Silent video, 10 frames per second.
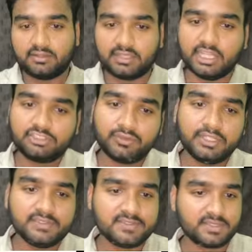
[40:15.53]
Last one
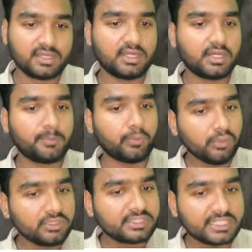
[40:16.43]
is
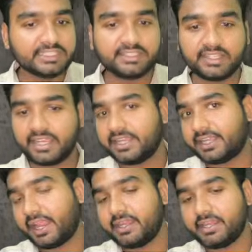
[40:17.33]
port
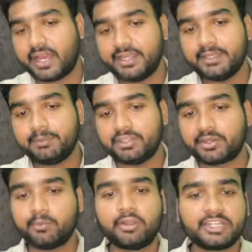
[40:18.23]
3389
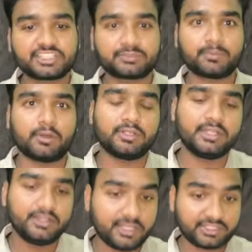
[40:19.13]

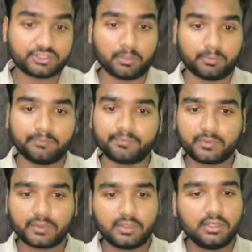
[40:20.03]
RDP, desktop.
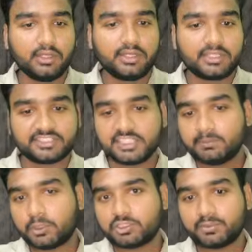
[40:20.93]
Testing
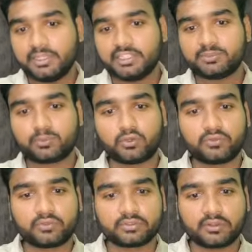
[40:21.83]
possibilities, brute
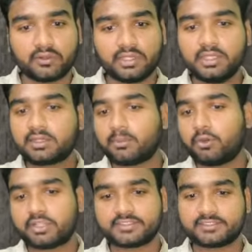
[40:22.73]
force login,
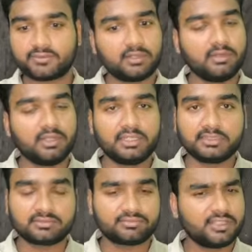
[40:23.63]
remote access vulnerabilities.
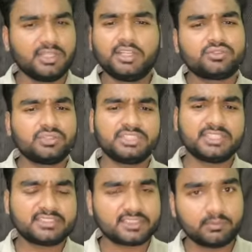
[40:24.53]
So these
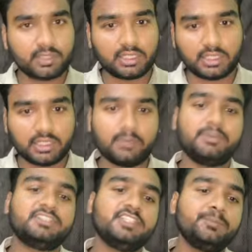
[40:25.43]
are some
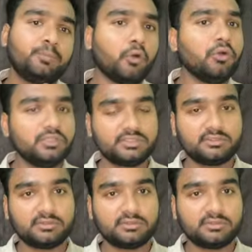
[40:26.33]
basic ports